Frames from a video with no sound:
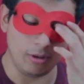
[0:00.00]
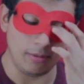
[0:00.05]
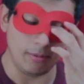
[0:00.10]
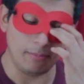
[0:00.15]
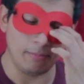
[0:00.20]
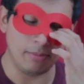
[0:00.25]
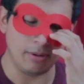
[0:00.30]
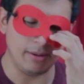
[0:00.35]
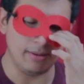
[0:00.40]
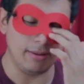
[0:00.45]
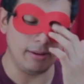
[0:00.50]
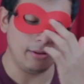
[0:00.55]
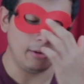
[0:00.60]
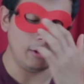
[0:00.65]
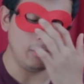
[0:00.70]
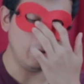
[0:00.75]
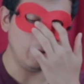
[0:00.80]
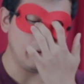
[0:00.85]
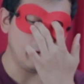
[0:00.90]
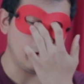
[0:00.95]
but
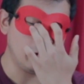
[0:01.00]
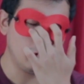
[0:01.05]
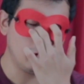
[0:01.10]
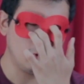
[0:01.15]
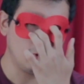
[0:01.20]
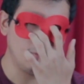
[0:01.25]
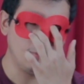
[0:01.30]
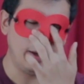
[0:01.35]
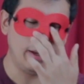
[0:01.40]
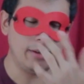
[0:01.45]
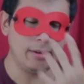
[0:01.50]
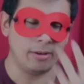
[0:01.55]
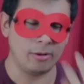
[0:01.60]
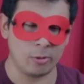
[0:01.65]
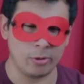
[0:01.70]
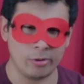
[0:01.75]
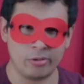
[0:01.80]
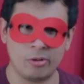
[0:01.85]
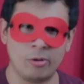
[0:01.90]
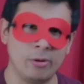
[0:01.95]
you never told me. And of
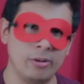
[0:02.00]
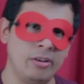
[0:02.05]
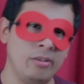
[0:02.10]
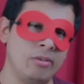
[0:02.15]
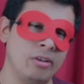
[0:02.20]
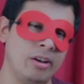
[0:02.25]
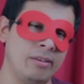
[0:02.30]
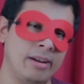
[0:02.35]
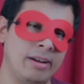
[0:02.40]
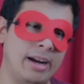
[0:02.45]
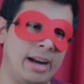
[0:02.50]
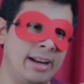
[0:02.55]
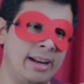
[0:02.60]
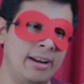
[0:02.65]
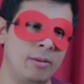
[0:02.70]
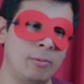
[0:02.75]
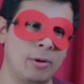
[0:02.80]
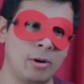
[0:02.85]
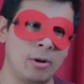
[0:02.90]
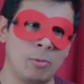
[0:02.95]
course, Courtney's saying, like, I
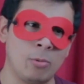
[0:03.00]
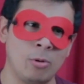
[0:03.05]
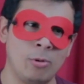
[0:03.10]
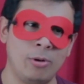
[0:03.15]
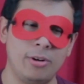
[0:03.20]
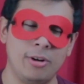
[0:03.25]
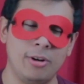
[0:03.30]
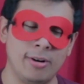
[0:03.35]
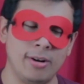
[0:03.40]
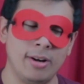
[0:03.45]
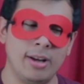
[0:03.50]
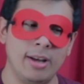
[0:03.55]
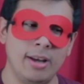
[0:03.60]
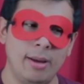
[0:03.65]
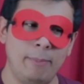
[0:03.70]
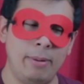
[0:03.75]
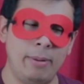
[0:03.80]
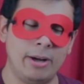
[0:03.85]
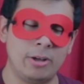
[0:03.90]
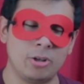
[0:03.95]
didn't want to ruin your
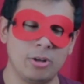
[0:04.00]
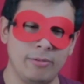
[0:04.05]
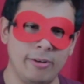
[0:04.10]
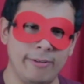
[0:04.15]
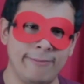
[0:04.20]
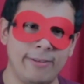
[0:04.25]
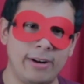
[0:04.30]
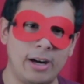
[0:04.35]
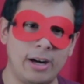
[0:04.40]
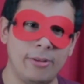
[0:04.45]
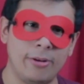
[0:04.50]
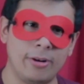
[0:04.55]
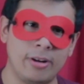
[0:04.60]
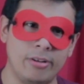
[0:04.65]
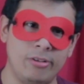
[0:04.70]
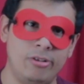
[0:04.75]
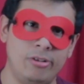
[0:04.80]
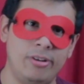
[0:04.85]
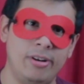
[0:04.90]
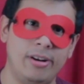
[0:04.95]
picture of your father
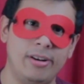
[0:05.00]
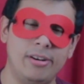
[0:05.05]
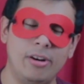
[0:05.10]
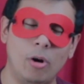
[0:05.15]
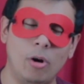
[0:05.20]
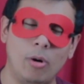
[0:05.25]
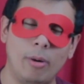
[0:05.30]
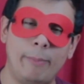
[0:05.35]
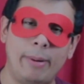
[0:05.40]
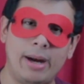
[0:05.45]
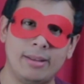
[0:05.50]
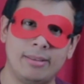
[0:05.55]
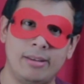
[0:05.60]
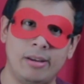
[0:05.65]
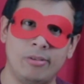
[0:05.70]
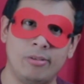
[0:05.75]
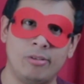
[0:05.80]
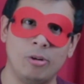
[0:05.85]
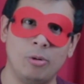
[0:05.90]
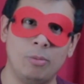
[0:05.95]
because you didn't know about
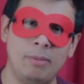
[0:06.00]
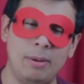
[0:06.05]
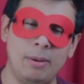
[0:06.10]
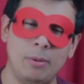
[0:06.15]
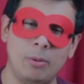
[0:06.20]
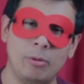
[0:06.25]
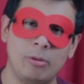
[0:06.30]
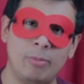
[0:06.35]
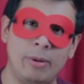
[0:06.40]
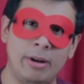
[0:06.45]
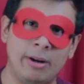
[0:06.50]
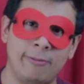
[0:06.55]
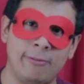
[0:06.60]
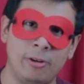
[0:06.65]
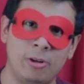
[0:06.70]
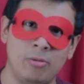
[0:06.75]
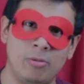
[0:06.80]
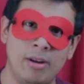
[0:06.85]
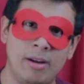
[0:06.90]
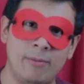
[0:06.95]
this, so maybe it was better
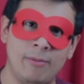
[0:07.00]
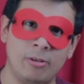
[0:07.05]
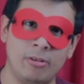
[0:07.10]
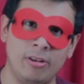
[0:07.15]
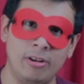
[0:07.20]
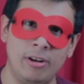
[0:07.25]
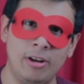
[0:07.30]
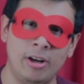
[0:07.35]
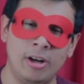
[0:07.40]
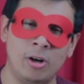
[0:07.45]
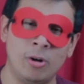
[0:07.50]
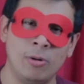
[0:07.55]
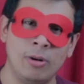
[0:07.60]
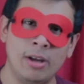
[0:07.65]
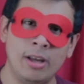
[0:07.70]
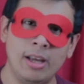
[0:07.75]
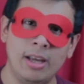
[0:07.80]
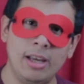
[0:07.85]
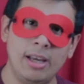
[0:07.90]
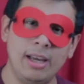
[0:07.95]
for you never to know.
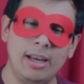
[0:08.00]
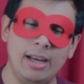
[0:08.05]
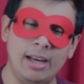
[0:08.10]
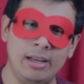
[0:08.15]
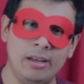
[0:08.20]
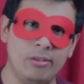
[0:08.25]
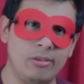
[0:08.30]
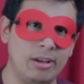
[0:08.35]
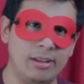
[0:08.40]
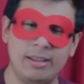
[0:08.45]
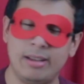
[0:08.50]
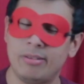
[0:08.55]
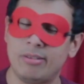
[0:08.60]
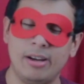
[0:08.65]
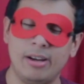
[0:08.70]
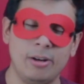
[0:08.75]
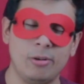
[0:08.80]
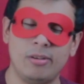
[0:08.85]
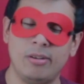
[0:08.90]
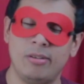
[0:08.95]
And he's like, that's
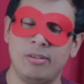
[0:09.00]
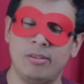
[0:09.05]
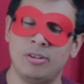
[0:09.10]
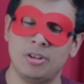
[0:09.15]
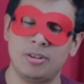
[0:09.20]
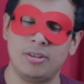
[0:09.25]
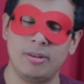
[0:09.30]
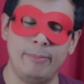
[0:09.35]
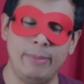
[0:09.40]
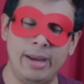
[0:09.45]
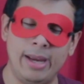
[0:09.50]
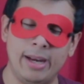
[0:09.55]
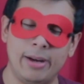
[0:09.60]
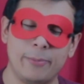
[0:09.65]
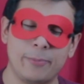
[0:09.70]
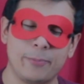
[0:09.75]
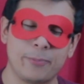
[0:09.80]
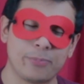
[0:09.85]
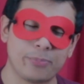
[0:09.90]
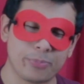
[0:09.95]
not your decision to make.
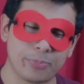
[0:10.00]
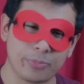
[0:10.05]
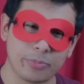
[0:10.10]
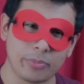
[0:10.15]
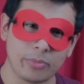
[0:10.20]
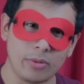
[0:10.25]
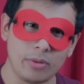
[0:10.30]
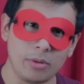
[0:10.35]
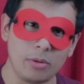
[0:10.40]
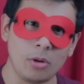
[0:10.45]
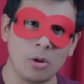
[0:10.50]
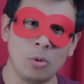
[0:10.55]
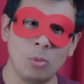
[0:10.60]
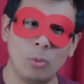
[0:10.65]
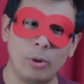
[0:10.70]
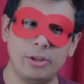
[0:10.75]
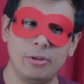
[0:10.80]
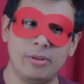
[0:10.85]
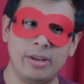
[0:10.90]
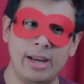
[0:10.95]

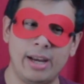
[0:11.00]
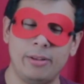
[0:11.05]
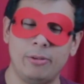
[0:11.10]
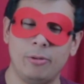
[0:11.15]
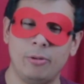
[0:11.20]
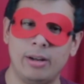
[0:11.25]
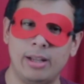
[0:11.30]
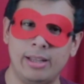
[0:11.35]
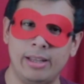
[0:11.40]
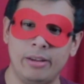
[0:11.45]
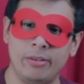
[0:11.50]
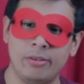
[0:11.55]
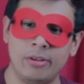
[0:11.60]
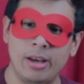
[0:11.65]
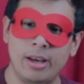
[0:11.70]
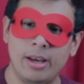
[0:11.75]
What you can do to at least